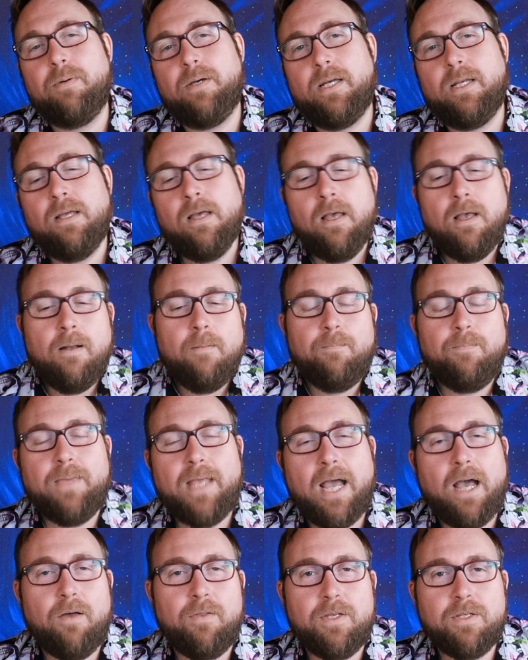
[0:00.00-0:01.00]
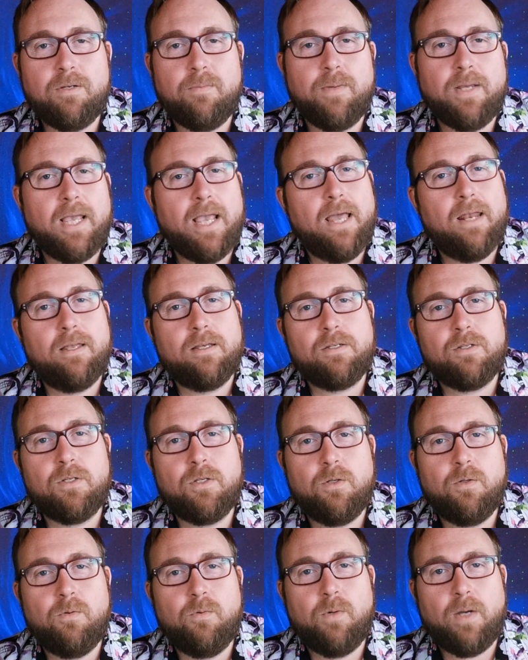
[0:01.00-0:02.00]
But now these are mechanics
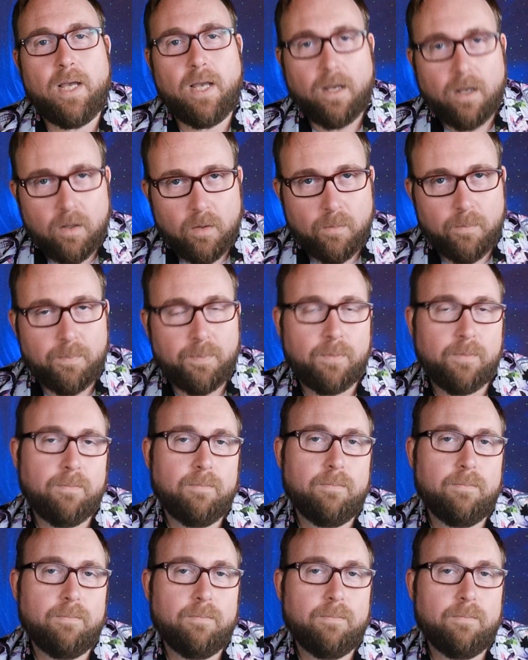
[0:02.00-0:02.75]
to help